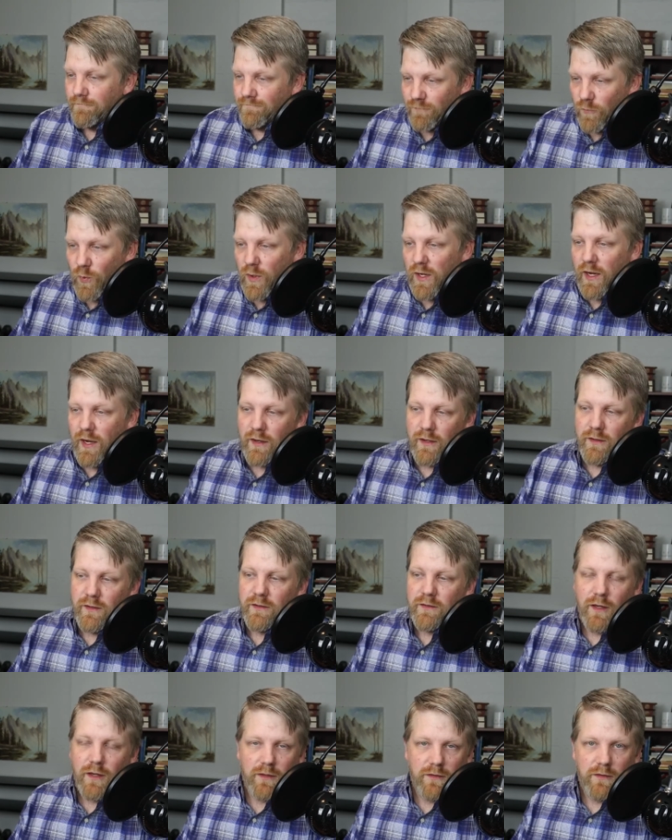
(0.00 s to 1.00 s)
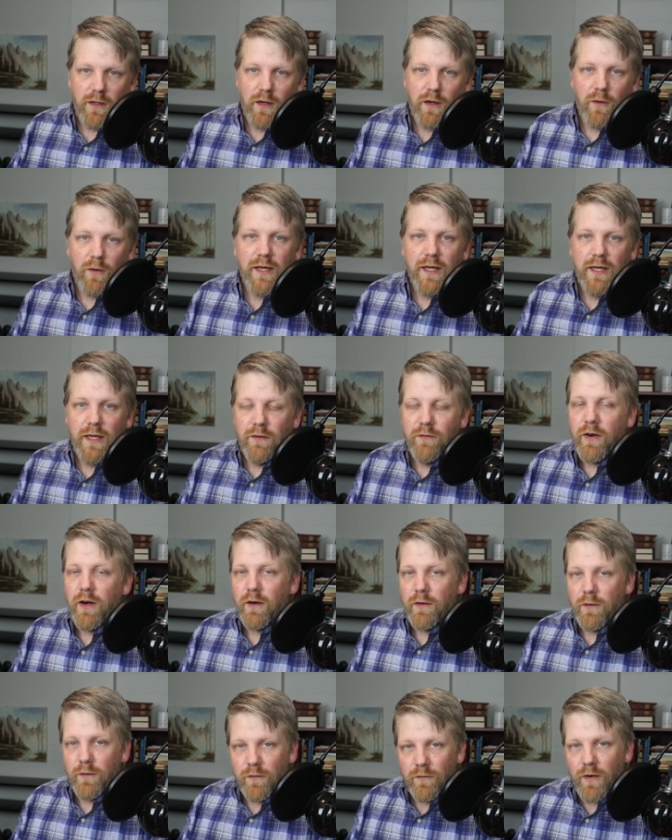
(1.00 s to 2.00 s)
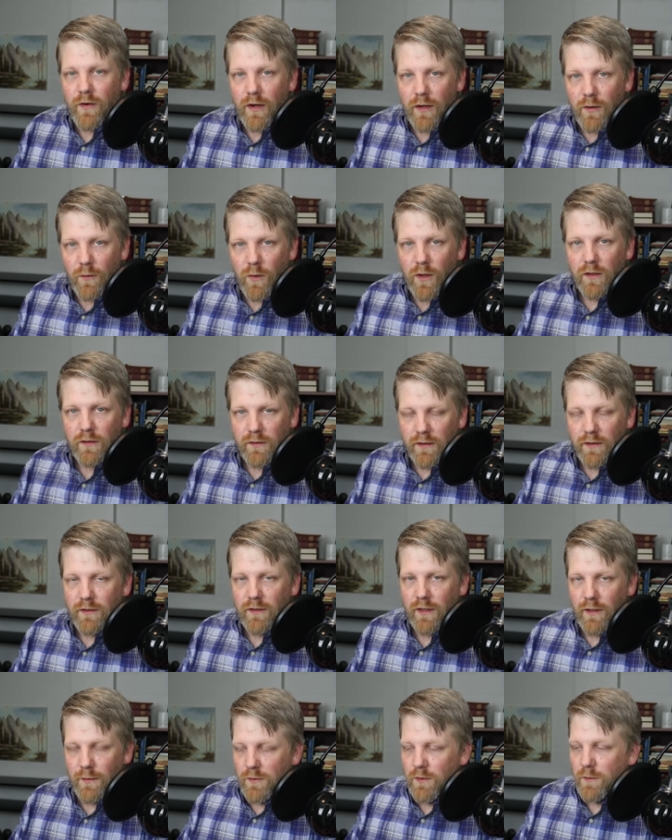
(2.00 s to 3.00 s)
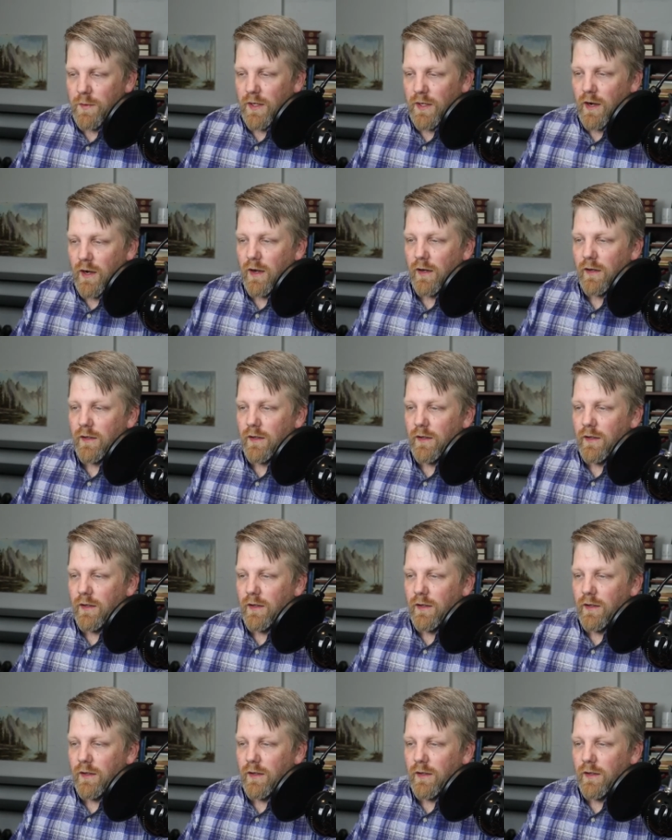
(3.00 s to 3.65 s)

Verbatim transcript: we kind of discussed that already. He very very well did claim to be God